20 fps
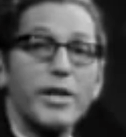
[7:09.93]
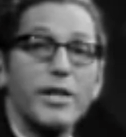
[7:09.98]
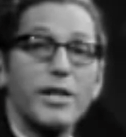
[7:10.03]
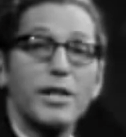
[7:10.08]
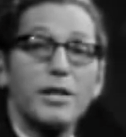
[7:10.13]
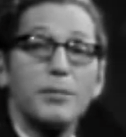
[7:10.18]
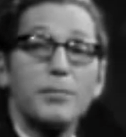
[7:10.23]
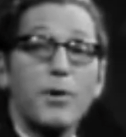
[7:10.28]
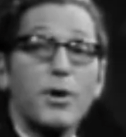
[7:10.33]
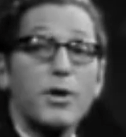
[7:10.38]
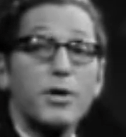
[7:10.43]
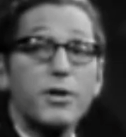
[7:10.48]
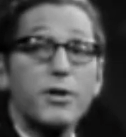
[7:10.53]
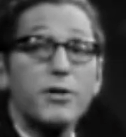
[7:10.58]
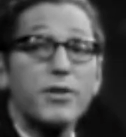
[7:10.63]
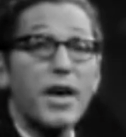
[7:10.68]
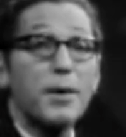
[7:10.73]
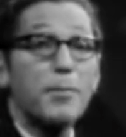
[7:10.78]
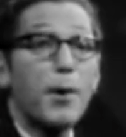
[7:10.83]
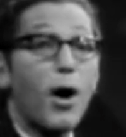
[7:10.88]
We'll
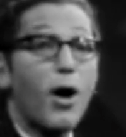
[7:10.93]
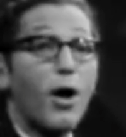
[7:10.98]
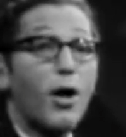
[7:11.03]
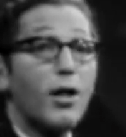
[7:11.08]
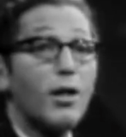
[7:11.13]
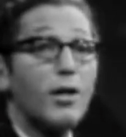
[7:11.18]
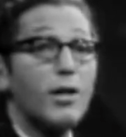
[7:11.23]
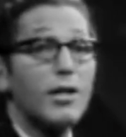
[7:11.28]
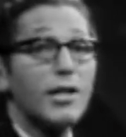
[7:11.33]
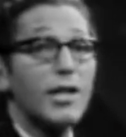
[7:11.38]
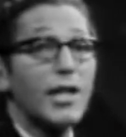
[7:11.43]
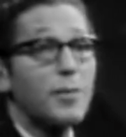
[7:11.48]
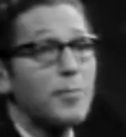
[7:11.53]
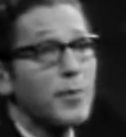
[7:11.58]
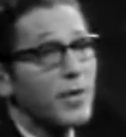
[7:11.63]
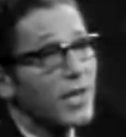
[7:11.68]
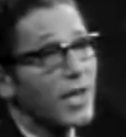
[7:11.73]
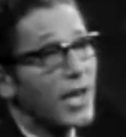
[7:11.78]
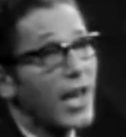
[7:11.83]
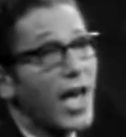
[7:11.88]
murder them all
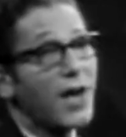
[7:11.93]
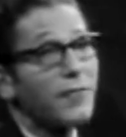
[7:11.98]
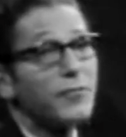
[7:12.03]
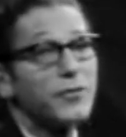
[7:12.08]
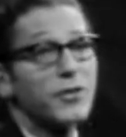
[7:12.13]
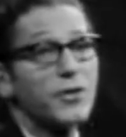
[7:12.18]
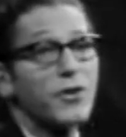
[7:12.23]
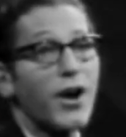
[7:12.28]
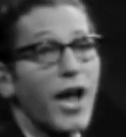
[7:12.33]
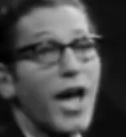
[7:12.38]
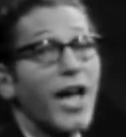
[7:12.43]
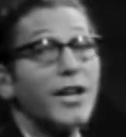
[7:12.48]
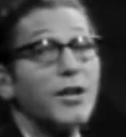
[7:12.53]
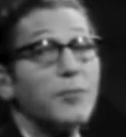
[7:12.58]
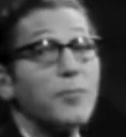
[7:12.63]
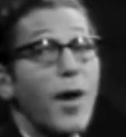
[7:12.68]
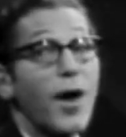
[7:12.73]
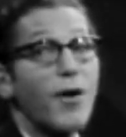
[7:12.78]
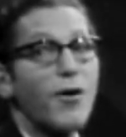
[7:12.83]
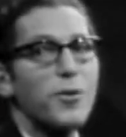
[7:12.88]
amid laughter
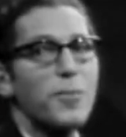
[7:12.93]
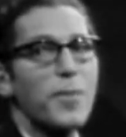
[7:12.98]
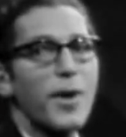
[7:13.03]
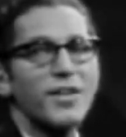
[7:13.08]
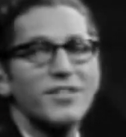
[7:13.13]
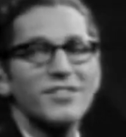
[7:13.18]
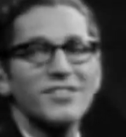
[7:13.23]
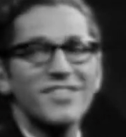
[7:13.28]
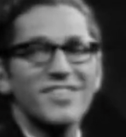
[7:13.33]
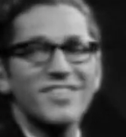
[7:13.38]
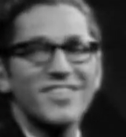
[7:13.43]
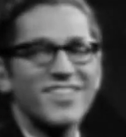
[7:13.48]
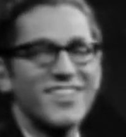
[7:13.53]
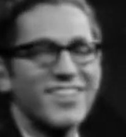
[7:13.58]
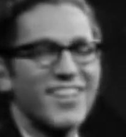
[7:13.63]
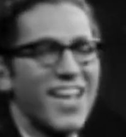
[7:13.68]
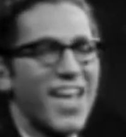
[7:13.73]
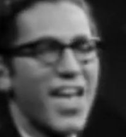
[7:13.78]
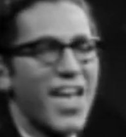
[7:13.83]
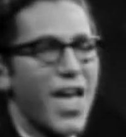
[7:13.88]
and
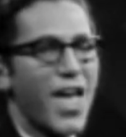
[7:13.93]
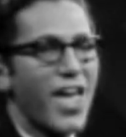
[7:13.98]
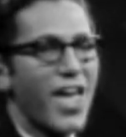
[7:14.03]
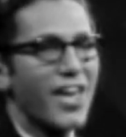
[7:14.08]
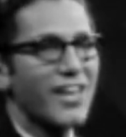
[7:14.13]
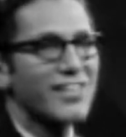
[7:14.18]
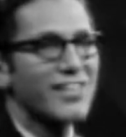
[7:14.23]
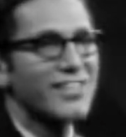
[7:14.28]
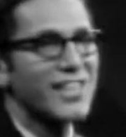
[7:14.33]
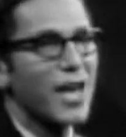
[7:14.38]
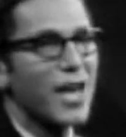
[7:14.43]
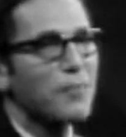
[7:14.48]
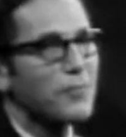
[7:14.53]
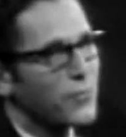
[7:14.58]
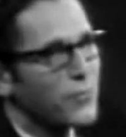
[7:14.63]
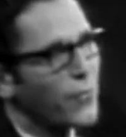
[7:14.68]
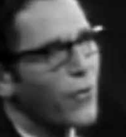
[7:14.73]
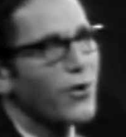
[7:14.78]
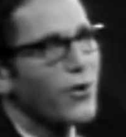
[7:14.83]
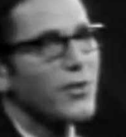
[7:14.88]
merriment,
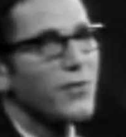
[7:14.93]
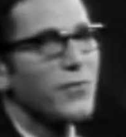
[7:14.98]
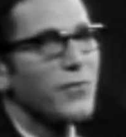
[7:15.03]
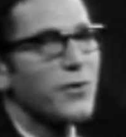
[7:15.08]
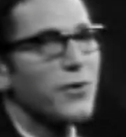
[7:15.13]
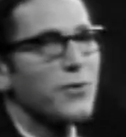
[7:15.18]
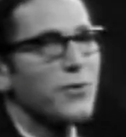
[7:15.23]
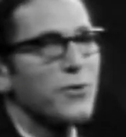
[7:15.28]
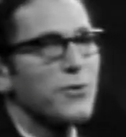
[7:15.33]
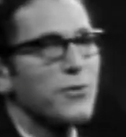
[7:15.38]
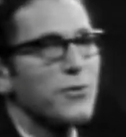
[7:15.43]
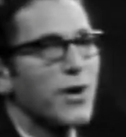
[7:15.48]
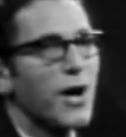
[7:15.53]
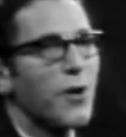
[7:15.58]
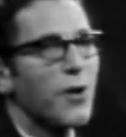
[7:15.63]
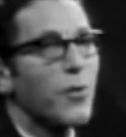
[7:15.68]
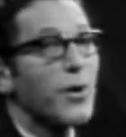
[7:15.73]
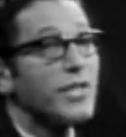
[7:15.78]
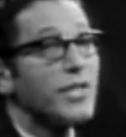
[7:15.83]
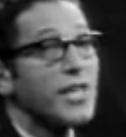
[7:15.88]
except for the
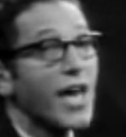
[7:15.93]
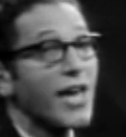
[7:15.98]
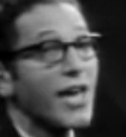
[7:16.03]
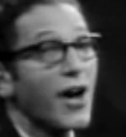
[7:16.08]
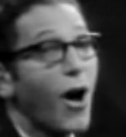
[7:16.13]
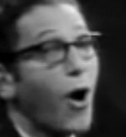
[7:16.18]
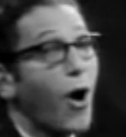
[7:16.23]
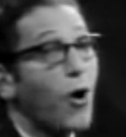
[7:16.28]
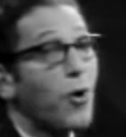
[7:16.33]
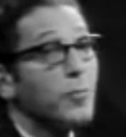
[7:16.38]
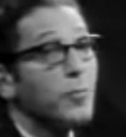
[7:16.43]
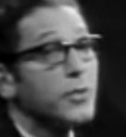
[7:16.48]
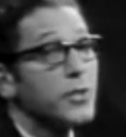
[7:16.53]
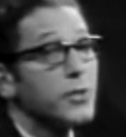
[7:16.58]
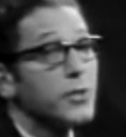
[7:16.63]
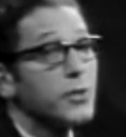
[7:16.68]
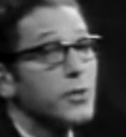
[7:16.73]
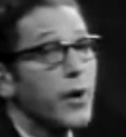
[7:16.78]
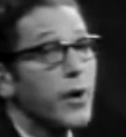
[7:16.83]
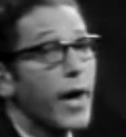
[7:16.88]
few we take home
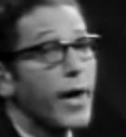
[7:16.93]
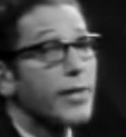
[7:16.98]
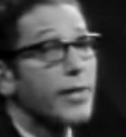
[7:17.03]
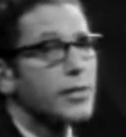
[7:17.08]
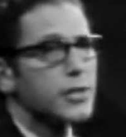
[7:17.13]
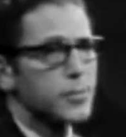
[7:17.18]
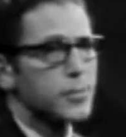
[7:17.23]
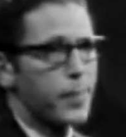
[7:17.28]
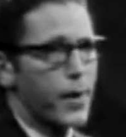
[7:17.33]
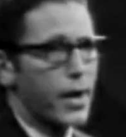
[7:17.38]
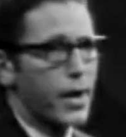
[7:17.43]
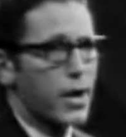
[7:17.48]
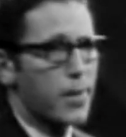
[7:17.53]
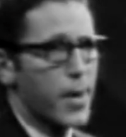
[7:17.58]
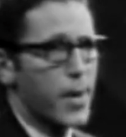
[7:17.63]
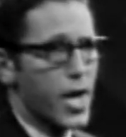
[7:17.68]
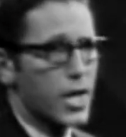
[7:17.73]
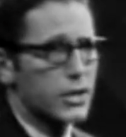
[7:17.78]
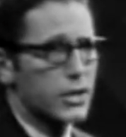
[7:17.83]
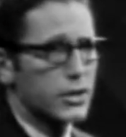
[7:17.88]
to
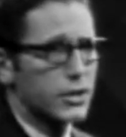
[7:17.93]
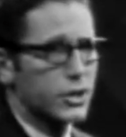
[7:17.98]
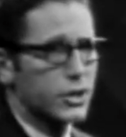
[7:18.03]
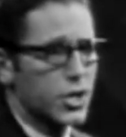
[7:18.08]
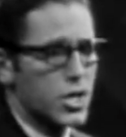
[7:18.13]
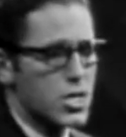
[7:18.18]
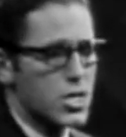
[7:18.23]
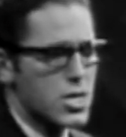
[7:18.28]
experiment.